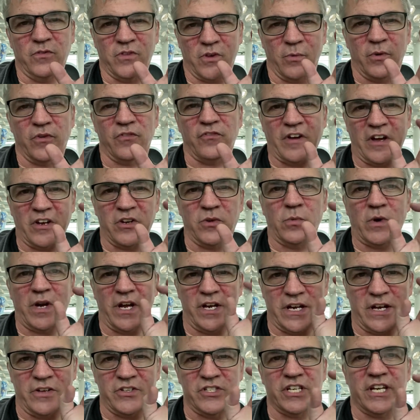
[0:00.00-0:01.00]
we found a way
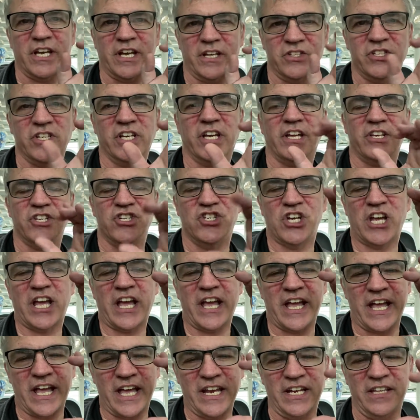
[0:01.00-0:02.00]
now to get
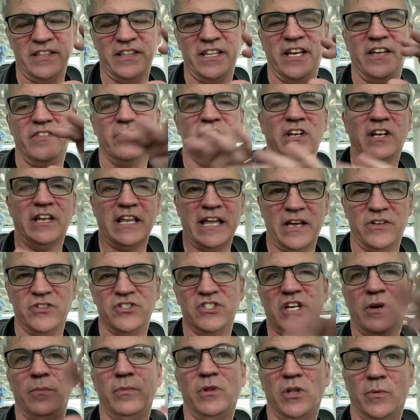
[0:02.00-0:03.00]
GAN in there that allows
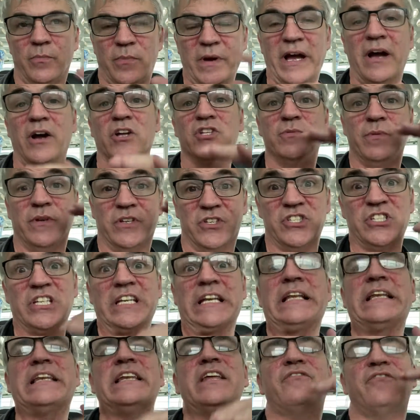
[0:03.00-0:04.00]
double the power to be a
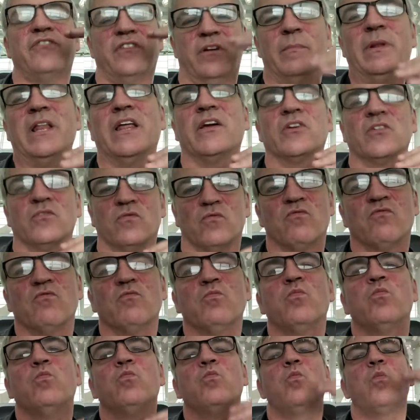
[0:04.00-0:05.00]
significant,
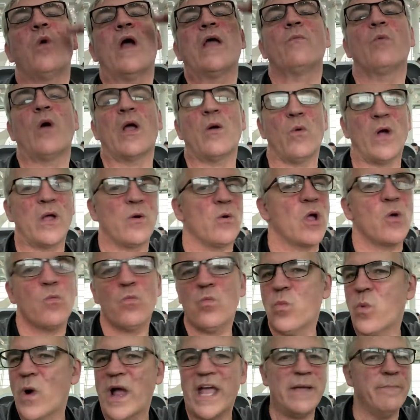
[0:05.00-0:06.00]

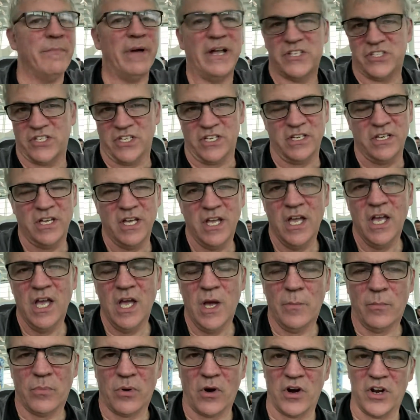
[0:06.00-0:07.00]
way better
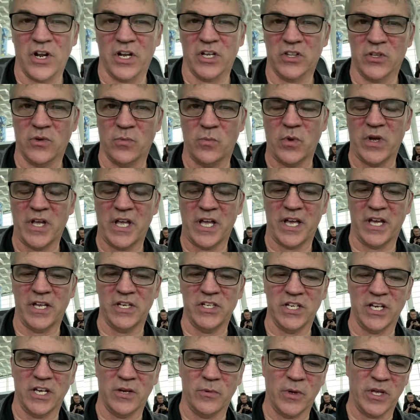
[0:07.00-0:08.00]
product than we
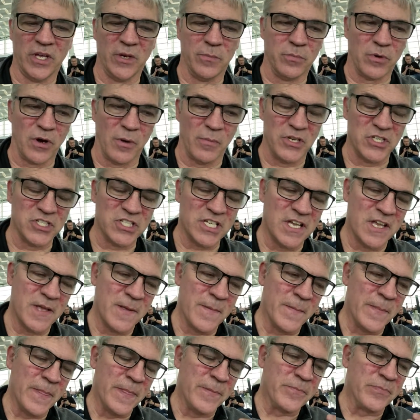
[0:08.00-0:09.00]
had promised.
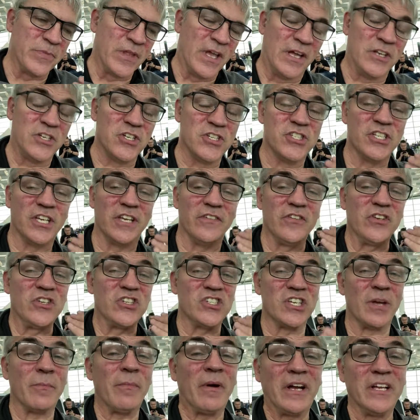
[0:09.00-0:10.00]
Just to give you
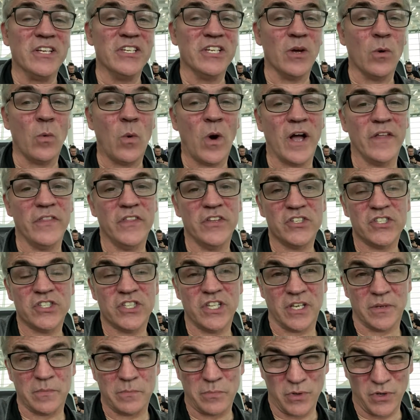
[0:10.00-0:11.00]
some idea why this
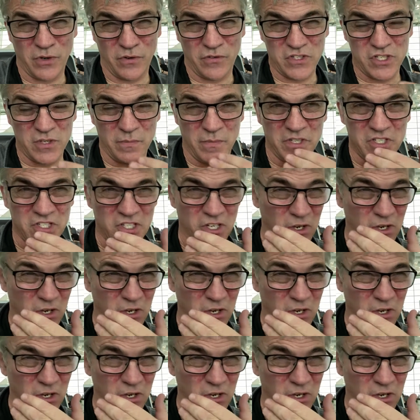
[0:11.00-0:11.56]
thing proves to be